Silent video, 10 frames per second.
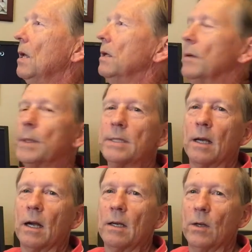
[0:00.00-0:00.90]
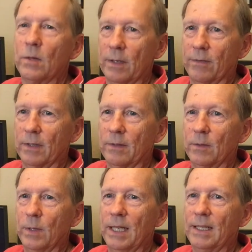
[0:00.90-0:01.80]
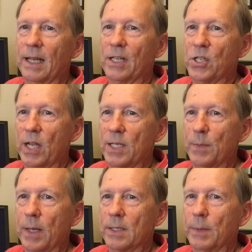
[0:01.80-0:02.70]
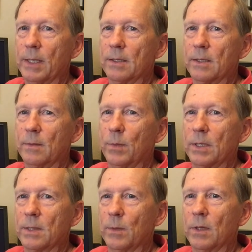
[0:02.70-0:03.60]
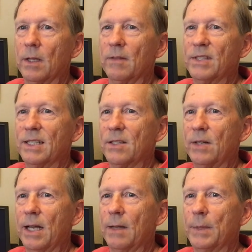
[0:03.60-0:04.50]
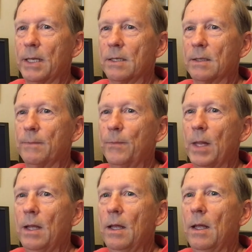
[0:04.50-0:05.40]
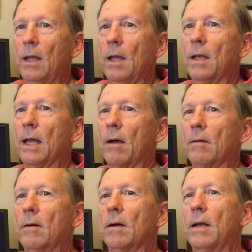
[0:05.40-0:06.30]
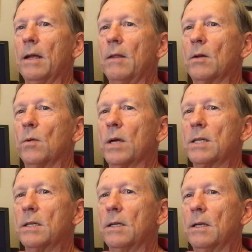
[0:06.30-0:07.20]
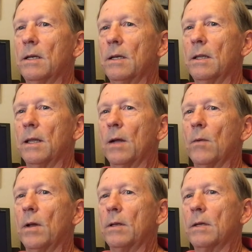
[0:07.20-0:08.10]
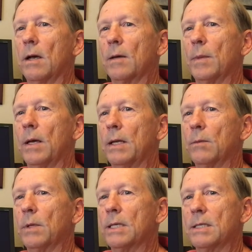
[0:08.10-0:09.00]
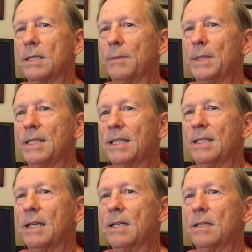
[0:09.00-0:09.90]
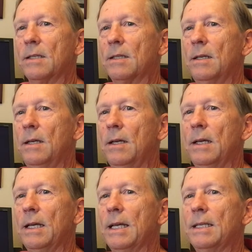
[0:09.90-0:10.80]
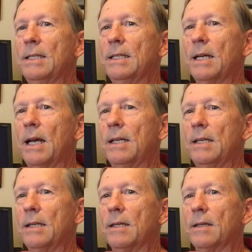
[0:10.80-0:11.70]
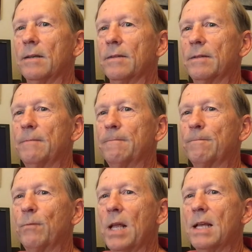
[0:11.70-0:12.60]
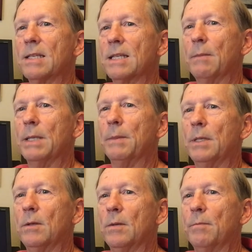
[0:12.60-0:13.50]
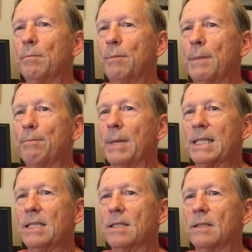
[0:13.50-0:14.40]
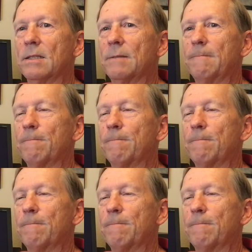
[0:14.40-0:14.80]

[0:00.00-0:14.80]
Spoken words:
Humans are no different. We detect change best because of the principle of sensory adaptation. Now, another question that I want to talk about in relationship to sensation is the idea of subliminal messages.